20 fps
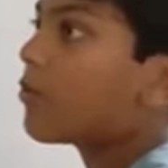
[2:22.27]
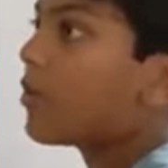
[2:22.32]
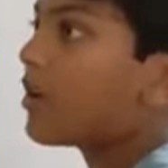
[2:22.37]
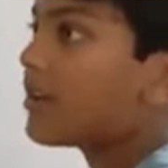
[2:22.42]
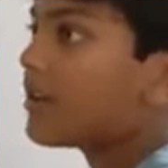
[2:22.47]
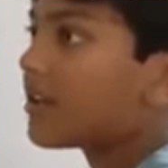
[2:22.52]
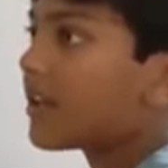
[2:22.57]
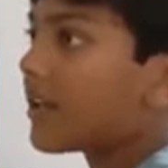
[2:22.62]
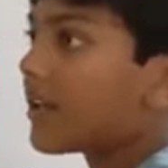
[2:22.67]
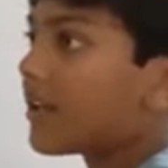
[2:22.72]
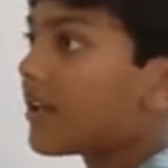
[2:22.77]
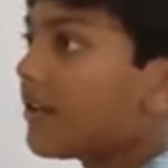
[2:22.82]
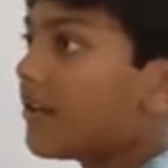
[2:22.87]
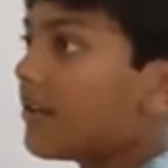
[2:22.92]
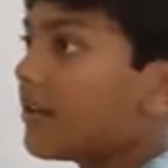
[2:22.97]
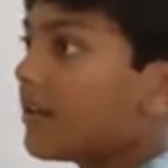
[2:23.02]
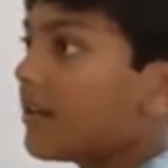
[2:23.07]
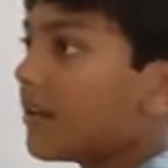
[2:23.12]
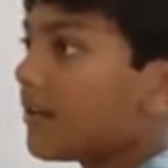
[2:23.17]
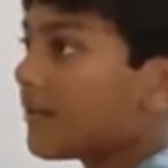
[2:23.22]
One day,
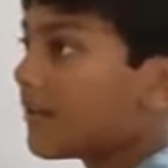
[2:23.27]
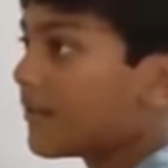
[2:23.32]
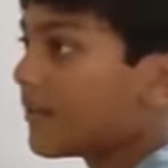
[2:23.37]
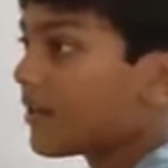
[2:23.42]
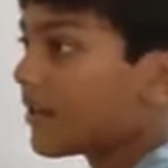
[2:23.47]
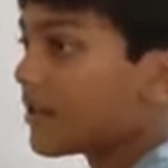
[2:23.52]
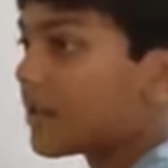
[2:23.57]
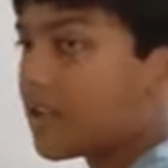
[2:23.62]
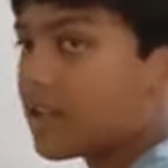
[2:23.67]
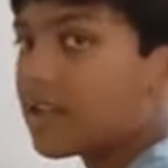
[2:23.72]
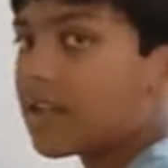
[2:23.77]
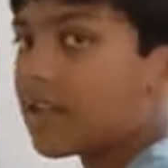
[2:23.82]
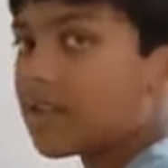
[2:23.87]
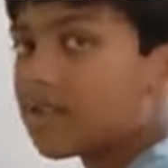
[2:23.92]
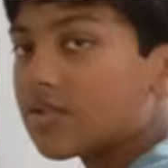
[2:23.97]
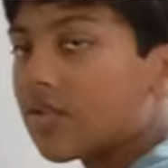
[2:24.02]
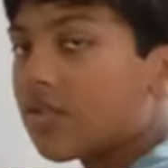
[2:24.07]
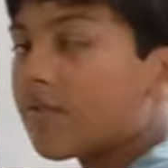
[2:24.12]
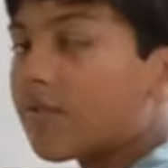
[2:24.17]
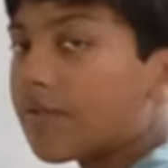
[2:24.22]
the king
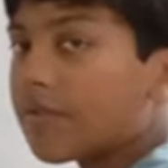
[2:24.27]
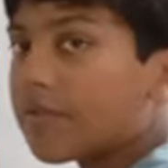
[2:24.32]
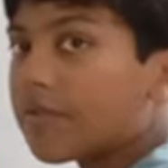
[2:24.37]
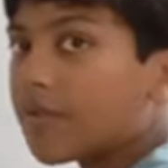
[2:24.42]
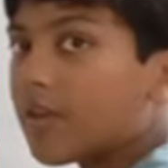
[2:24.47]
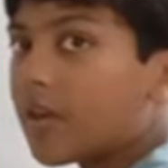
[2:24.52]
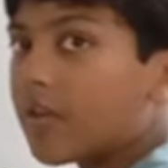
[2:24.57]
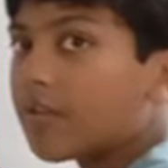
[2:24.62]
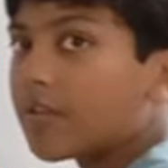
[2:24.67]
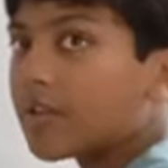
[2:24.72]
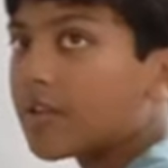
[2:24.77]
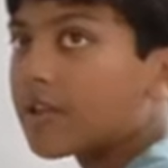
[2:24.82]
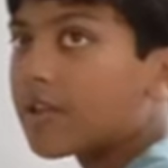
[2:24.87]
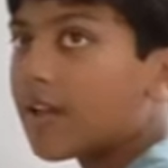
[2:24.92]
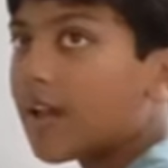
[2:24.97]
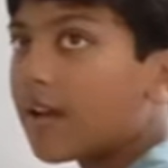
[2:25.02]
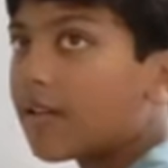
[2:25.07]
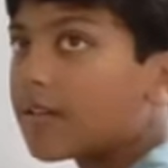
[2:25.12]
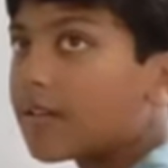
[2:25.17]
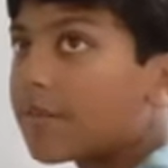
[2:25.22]
gets overthrown, and
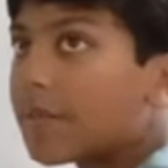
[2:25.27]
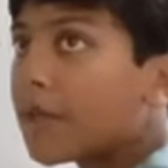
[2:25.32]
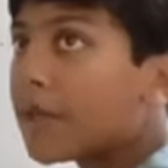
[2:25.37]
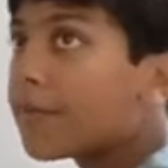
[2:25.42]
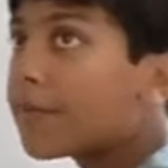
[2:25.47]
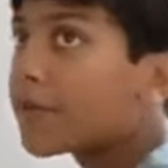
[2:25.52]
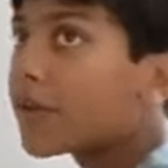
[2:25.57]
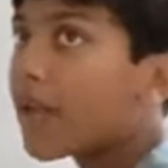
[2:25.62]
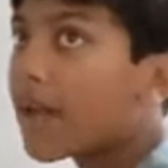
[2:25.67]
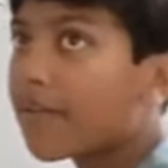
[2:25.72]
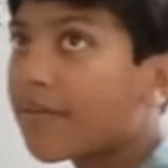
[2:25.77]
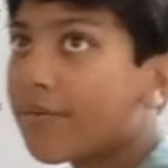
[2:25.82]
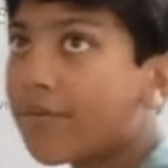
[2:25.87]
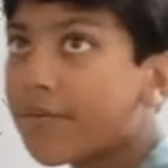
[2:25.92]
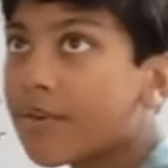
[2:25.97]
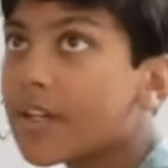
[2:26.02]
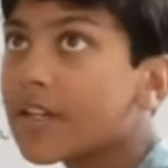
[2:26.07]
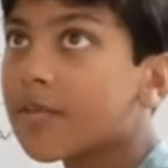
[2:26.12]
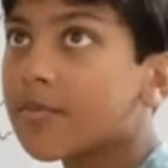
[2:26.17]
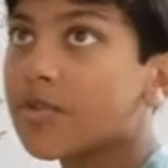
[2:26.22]
now the people have
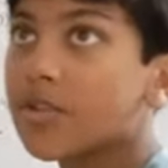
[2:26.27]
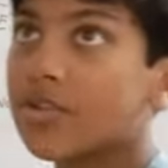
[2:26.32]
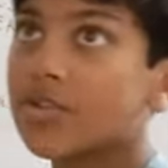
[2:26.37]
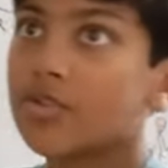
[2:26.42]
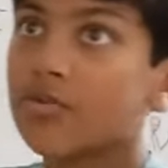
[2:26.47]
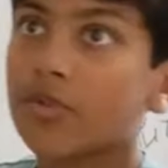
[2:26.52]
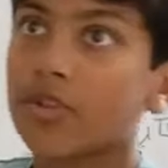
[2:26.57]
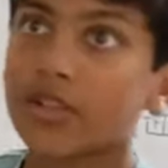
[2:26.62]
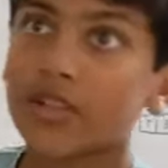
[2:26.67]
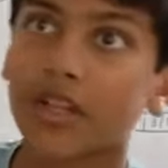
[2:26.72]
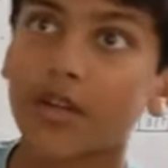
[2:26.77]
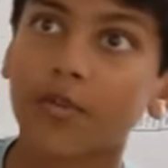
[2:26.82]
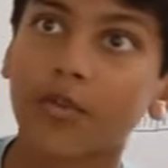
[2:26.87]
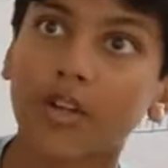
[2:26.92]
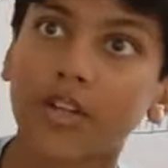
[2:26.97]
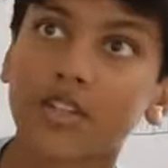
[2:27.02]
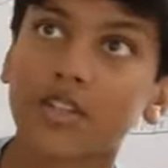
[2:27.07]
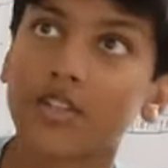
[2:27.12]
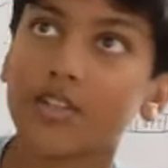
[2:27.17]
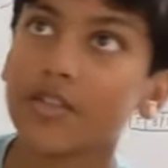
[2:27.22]
freedom to do what they
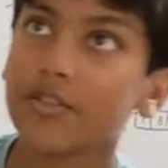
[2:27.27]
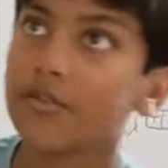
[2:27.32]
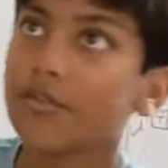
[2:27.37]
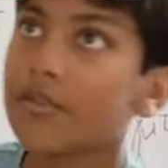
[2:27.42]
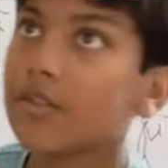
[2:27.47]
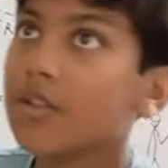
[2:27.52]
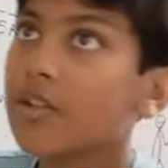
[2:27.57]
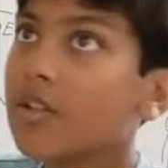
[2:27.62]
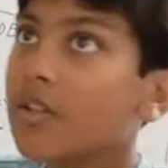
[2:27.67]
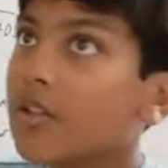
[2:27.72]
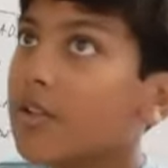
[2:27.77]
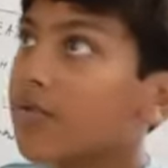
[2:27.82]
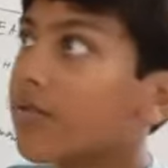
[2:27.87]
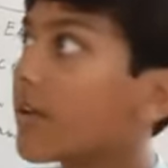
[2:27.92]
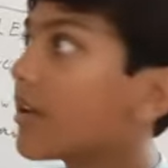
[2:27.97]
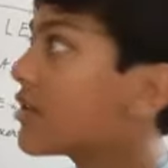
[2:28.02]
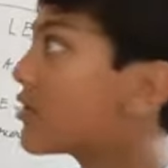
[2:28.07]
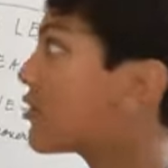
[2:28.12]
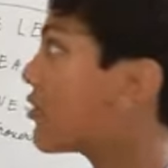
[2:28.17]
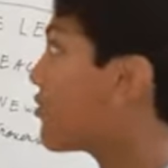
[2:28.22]
want to do,
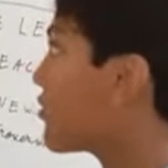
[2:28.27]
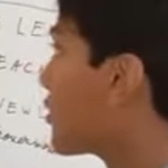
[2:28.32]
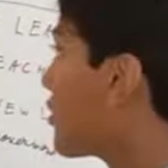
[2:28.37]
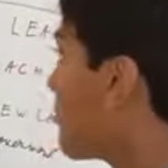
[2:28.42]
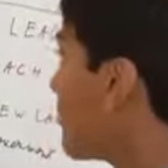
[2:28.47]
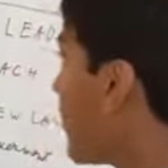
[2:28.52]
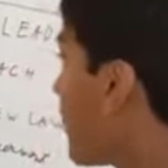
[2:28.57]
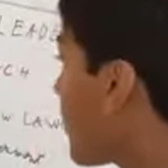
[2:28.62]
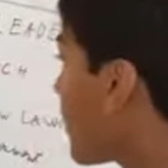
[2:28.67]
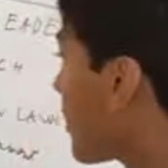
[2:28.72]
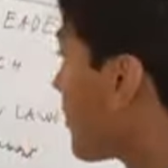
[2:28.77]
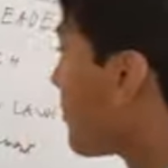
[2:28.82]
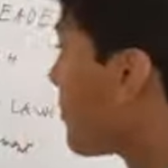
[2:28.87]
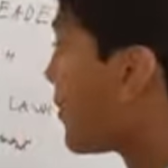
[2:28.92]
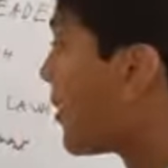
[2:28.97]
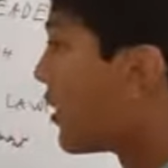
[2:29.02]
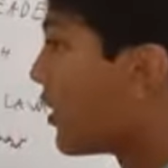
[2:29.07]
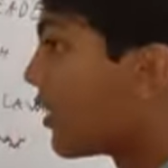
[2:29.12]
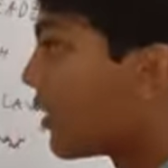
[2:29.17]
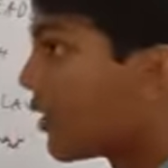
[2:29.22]
right? So they'll make up
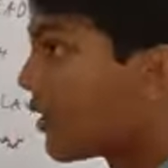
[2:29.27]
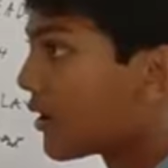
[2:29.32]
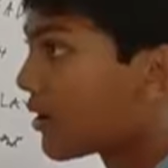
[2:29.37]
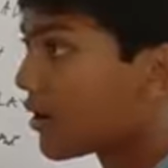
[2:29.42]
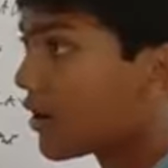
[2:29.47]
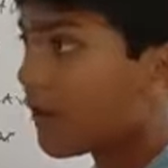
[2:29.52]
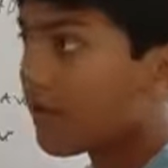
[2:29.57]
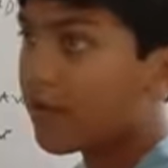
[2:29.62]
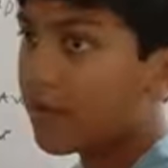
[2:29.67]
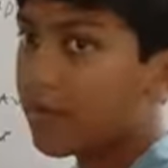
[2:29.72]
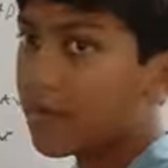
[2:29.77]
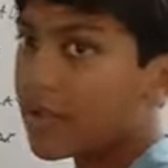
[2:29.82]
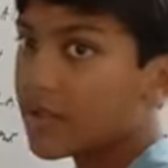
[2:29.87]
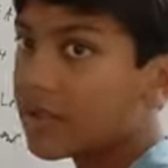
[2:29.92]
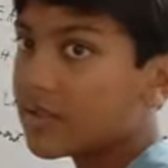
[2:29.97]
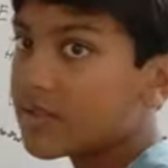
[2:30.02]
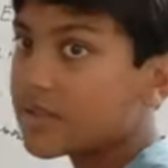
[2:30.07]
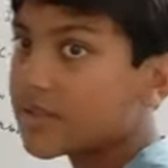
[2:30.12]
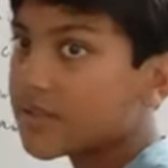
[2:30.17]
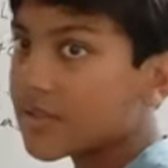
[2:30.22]
a
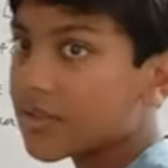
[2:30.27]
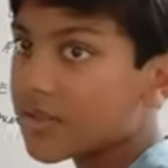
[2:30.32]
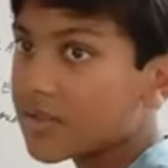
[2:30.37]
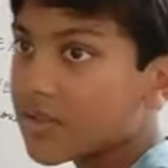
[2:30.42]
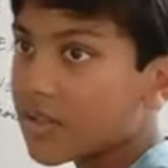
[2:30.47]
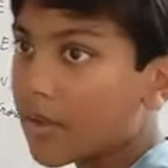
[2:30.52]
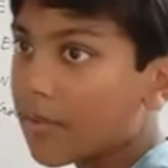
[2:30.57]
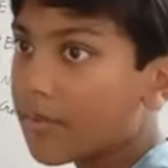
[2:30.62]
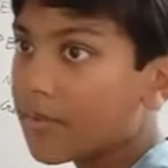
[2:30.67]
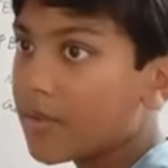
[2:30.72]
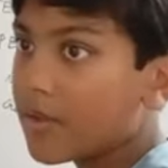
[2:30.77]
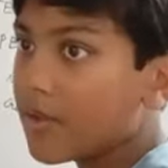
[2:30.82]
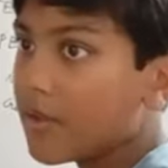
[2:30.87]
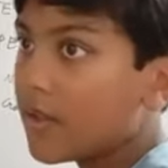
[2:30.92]
government system,